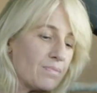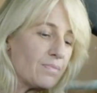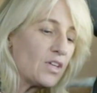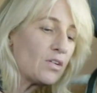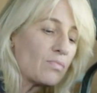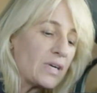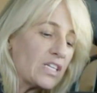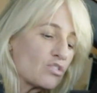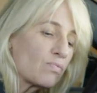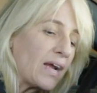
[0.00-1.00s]
little
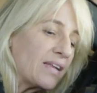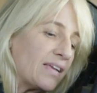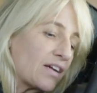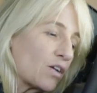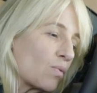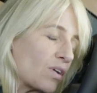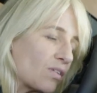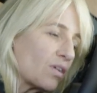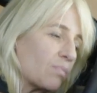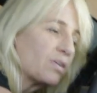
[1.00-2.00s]
ridge right here where
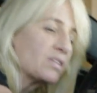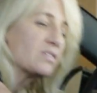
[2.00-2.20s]
you can put